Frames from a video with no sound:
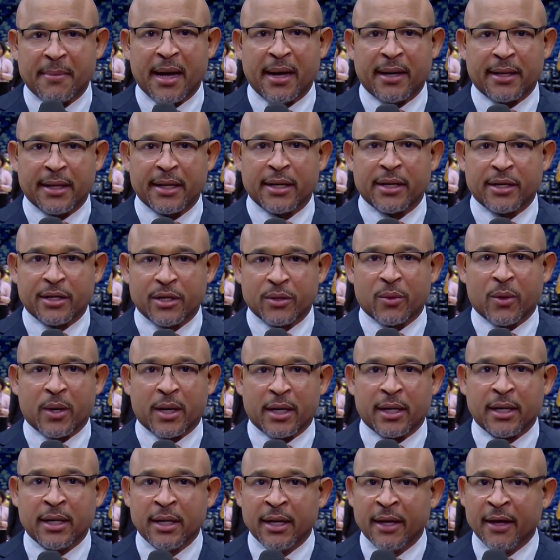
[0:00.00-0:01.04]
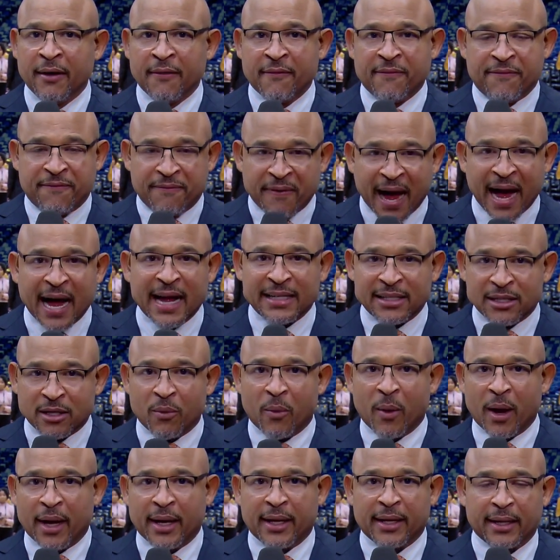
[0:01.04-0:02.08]
out here, you want to find a
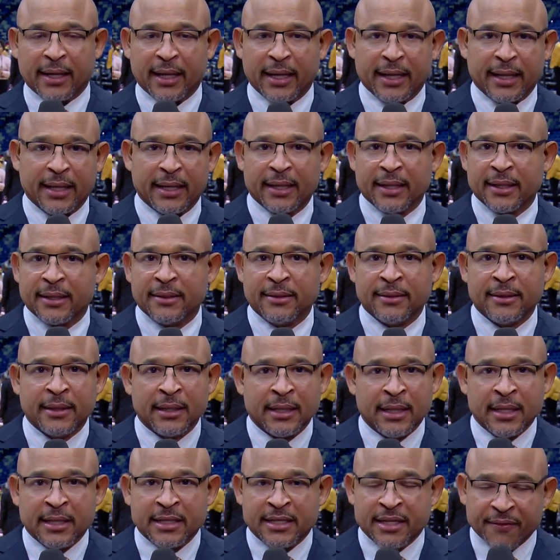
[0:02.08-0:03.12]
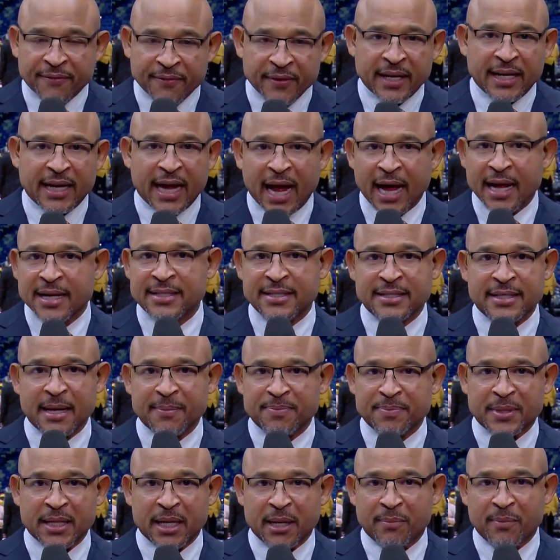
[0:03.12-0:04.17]
way, and different guys
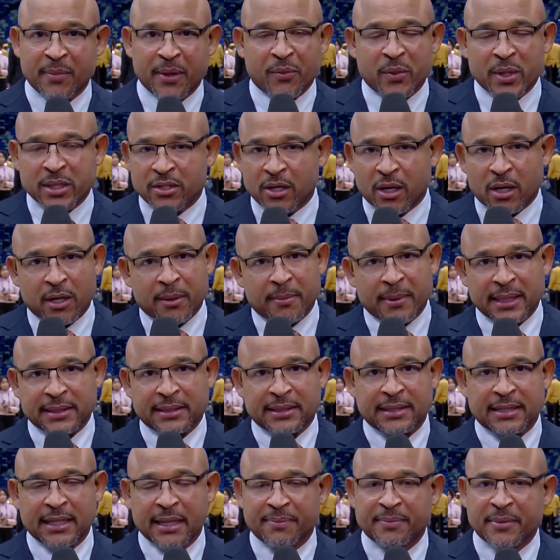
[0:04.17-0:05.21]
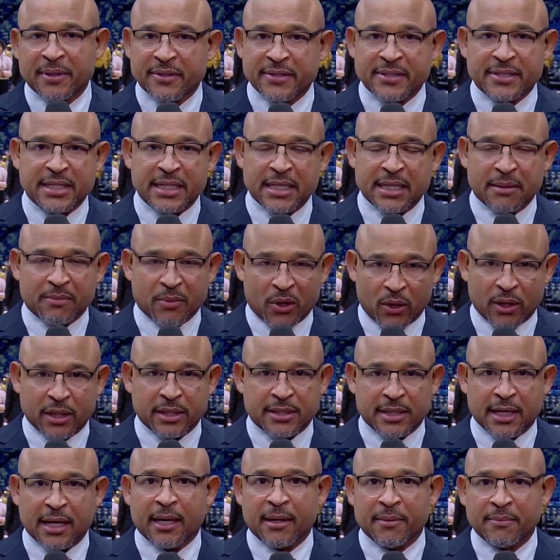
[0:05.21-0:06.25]
stepped up. That we talk about the depth of this team all the
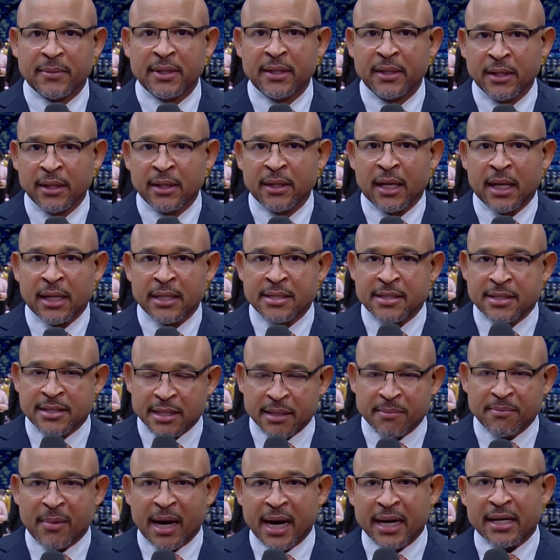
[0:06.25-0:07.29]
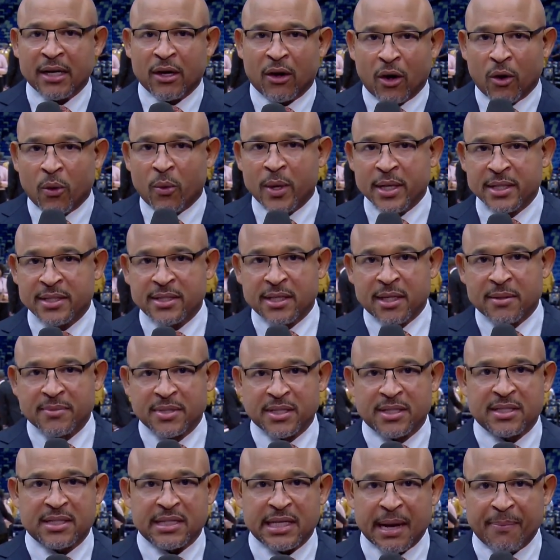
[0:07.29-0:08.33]
time. Somebody always seems
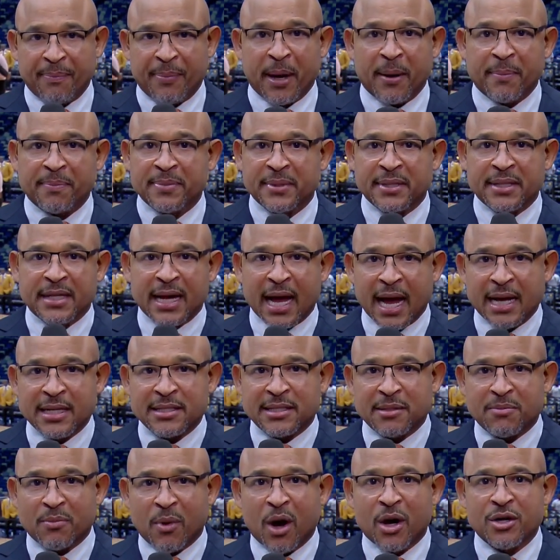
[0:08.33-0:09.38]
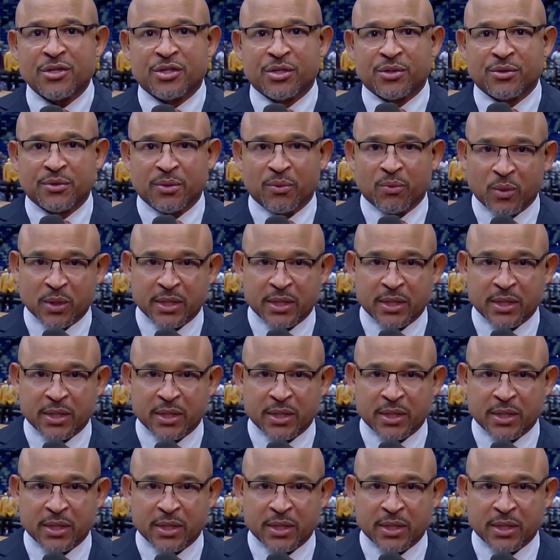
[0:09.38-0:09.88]
to step up. Naji Marshall